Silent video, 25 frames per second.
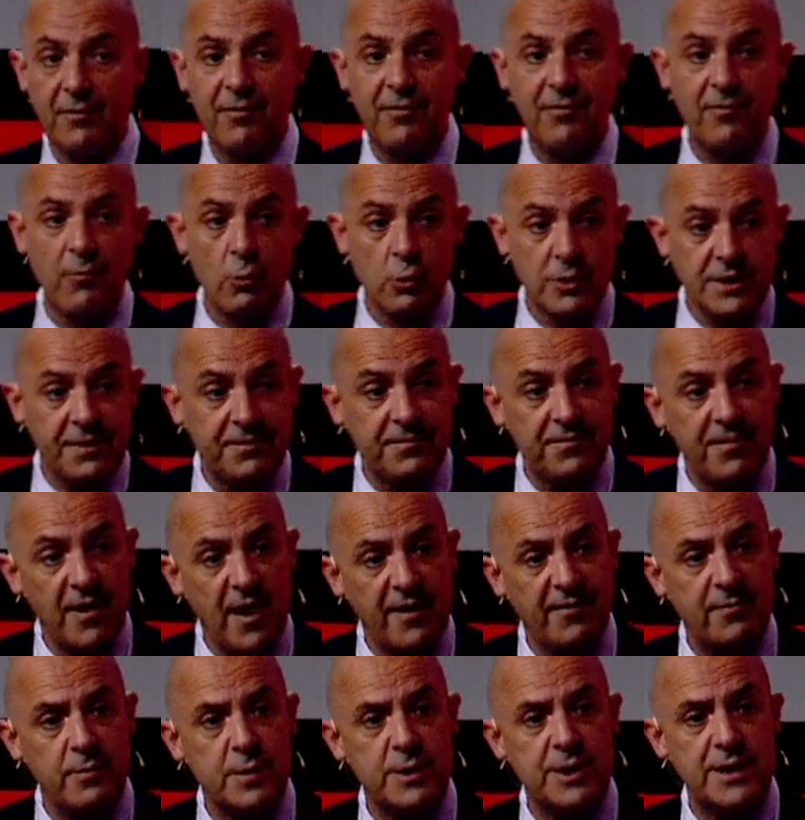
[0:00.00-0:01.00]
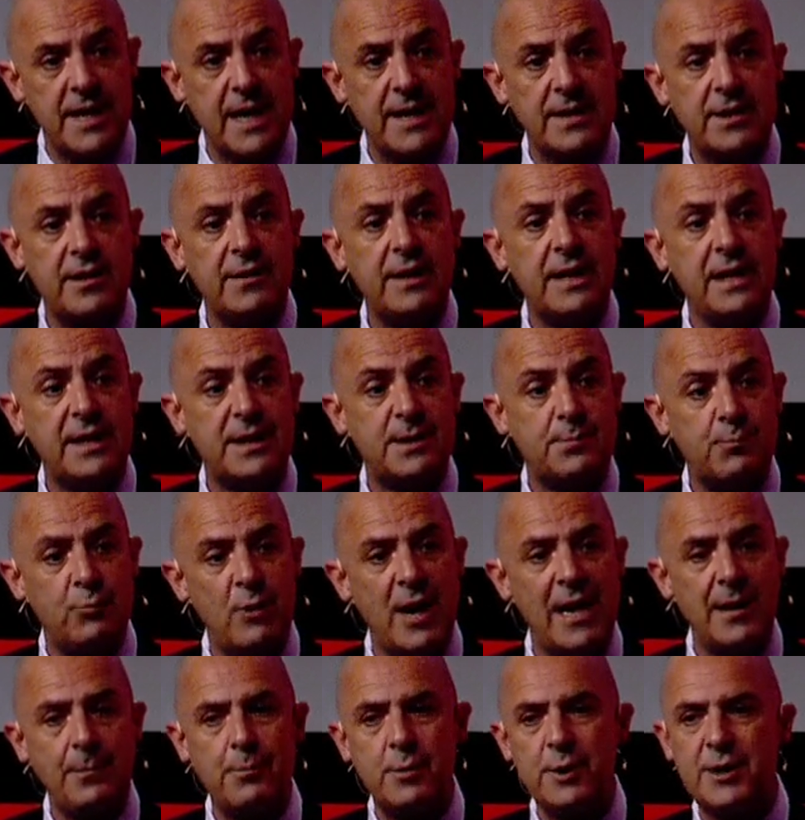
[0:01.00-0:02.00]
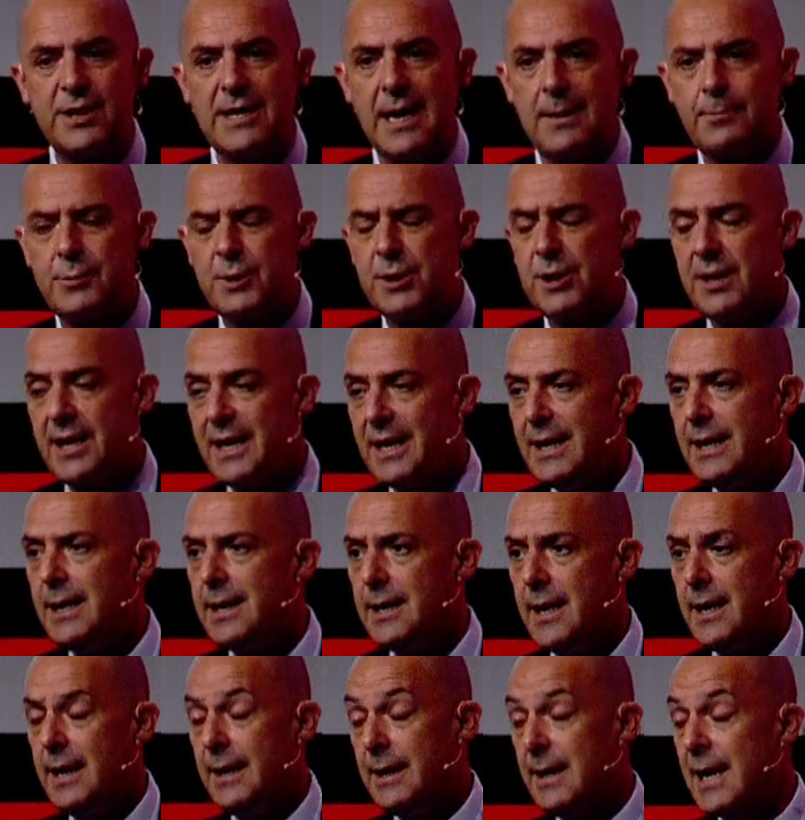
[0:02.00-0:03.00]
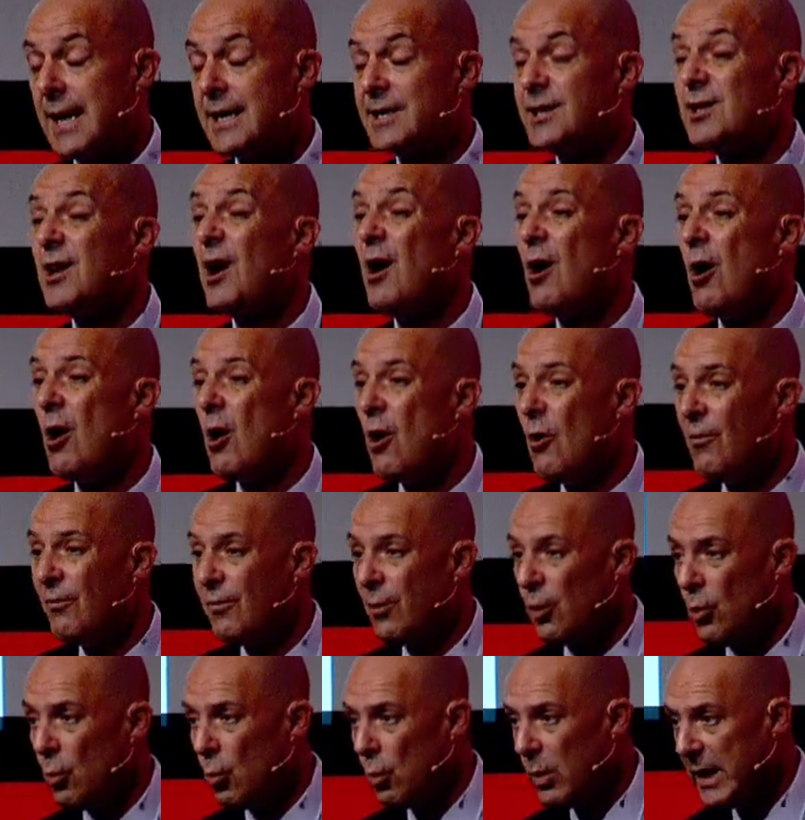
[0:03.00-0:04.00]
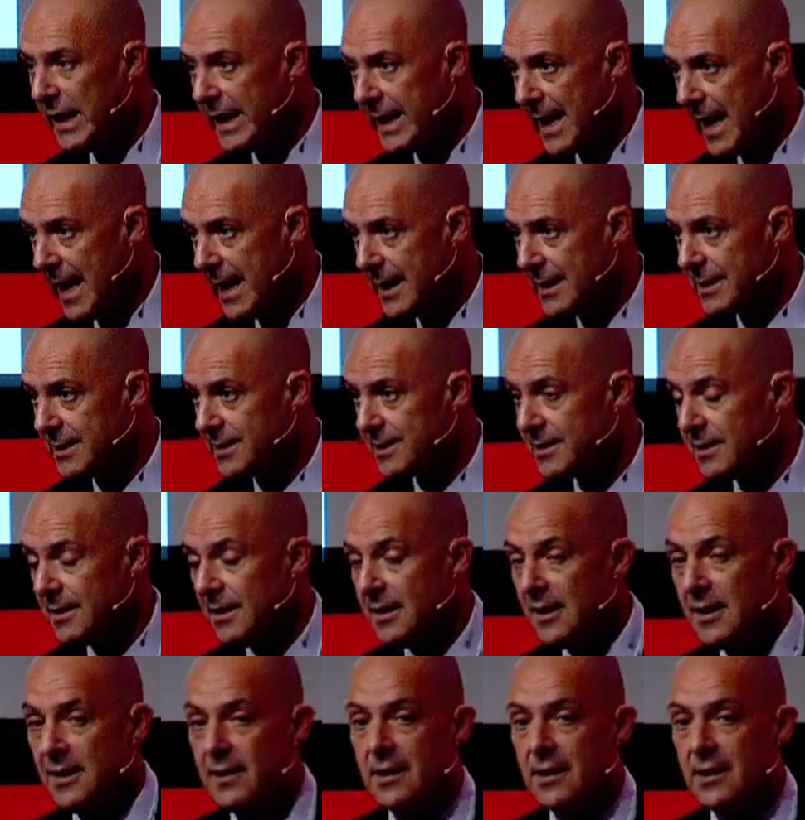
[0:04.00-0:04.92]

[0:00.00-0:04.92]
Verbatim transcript: of 45% in its brand perception in index over a weekend.